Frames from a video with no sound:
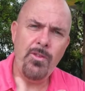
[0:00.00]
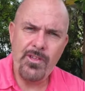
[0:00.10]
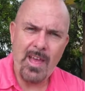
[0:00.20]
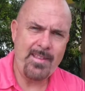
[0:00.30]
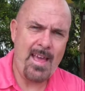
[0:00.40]

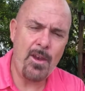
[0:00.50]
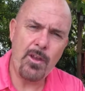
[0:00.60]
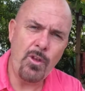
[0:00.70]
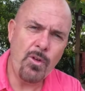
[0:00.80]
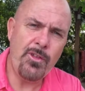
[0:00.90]
sat down
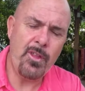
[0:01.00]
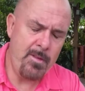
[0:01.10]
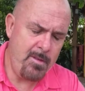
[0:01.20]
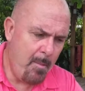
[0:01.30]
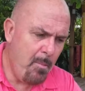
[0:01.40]
and looked at a
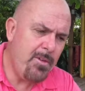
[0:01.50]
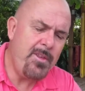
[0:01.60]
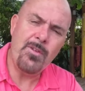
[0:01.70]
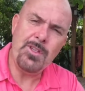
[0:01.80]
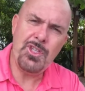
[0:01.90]
number of
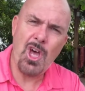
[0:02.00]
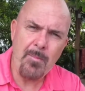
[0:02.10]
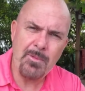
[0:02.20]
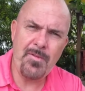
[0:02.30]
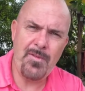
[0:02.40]
different
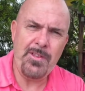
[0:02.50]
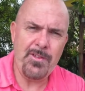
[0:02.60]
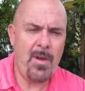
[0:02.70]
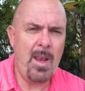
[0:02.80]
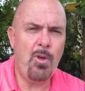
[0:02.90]
types of fins
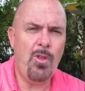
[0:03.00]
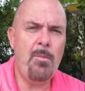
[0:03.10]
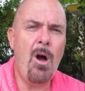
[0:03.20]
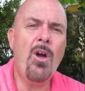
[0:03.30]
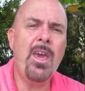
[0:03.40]
available on the
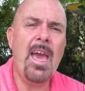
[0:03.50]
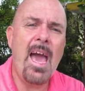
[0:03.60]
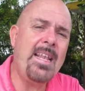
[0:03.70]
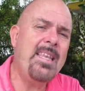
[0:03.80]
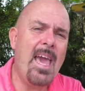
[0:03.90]
market
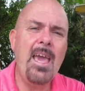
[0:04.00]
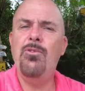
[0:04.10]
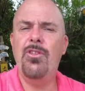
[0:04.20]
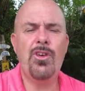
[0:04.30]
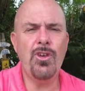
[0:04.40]
and came
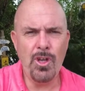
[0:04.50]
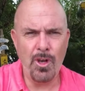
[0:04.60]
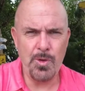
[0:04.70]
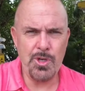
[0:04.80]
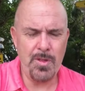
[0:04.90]
to the
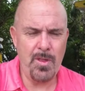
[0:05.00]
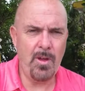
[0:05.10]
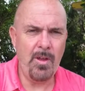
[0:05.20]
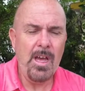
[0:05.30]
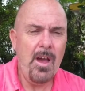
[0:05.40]
conclusion
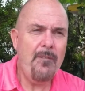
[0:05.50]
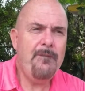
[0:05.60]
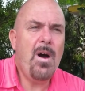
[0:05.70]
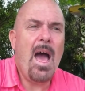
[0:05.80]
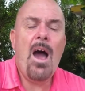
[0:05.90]
that
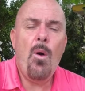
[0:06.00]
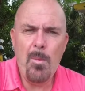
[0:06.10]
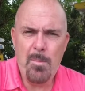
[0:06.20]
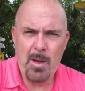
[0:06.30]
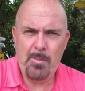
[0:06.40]
for our
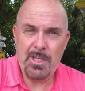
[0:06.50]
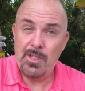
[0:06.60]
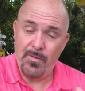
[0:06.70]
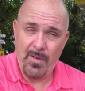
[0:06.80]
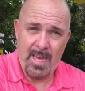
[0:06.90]
purposes,
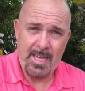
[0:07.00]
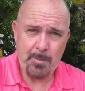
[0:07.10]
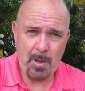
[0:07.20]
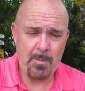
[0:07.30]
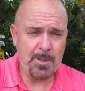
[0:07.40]
or for his
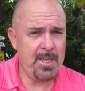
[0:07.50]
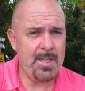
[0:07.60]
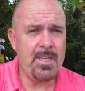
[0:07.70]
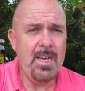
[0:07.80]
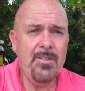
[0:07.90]
purposes,